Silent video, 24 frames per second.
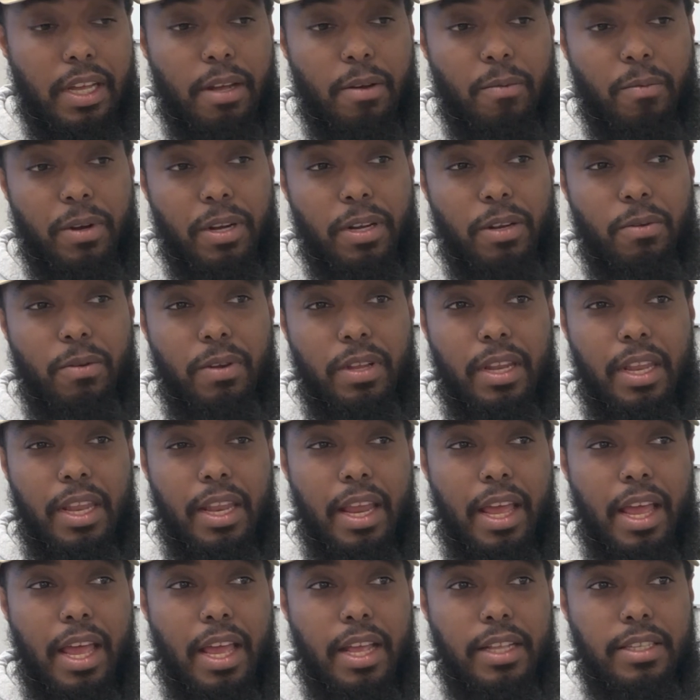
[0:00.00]
We're doing
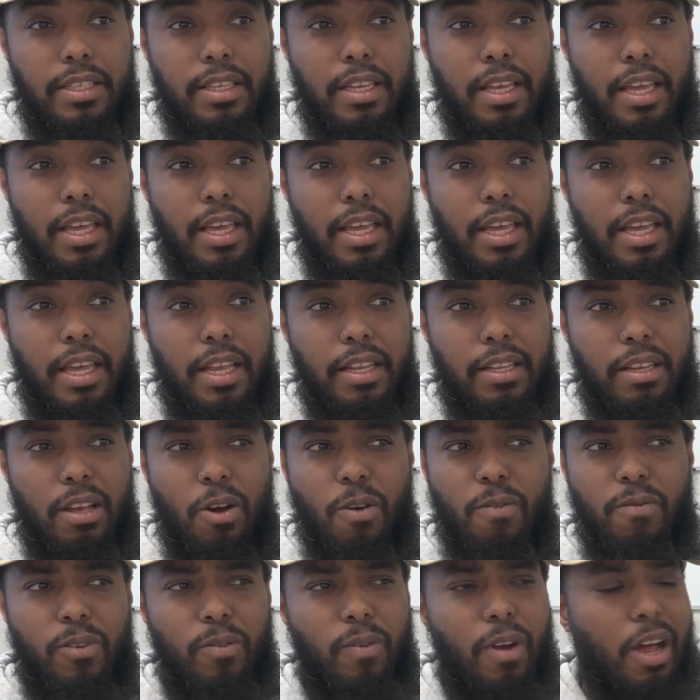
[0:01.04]
that, and
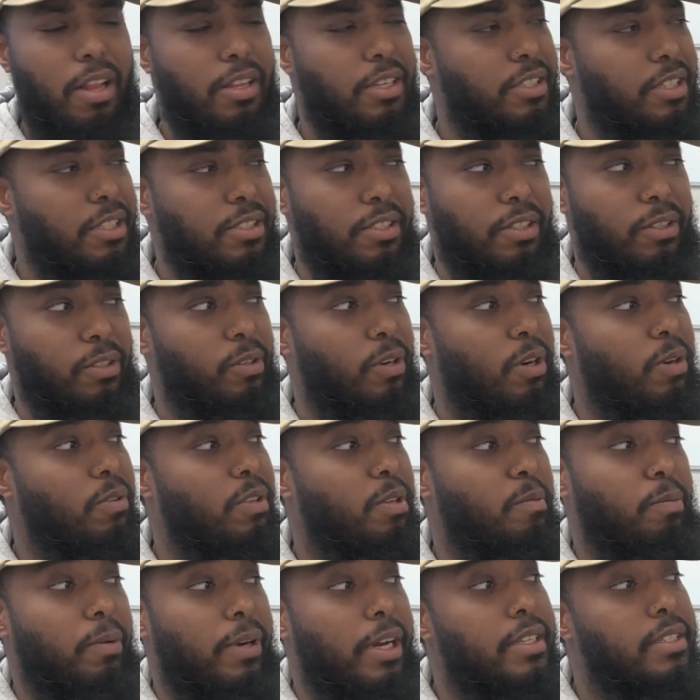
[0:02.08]
overall it's just to grow the
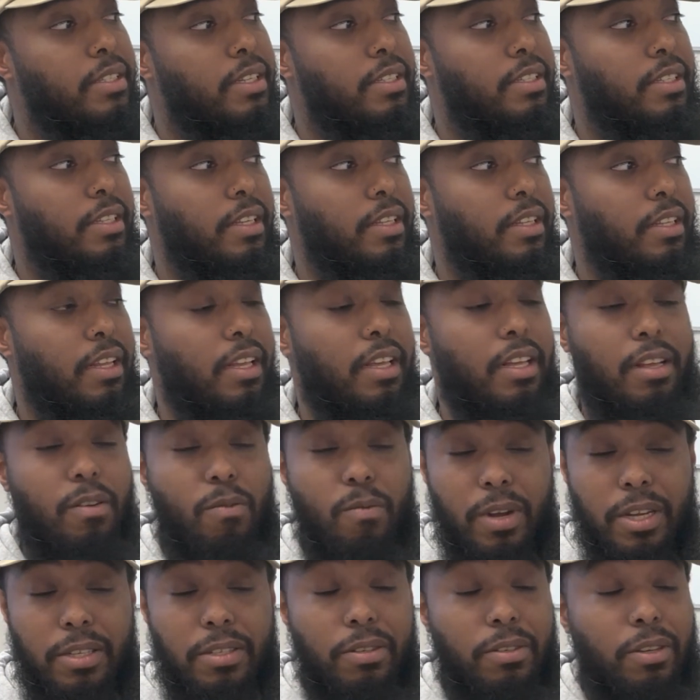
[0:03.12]
presence in the
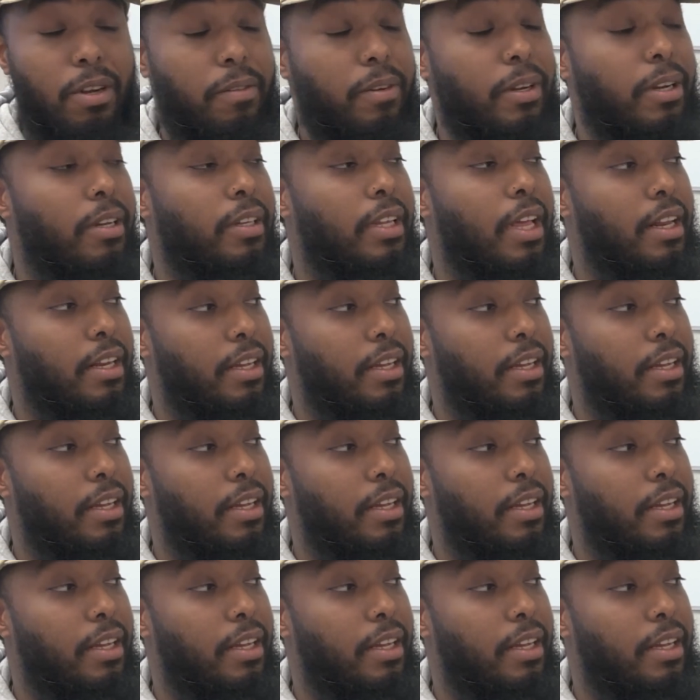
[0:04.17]
Western North Carolina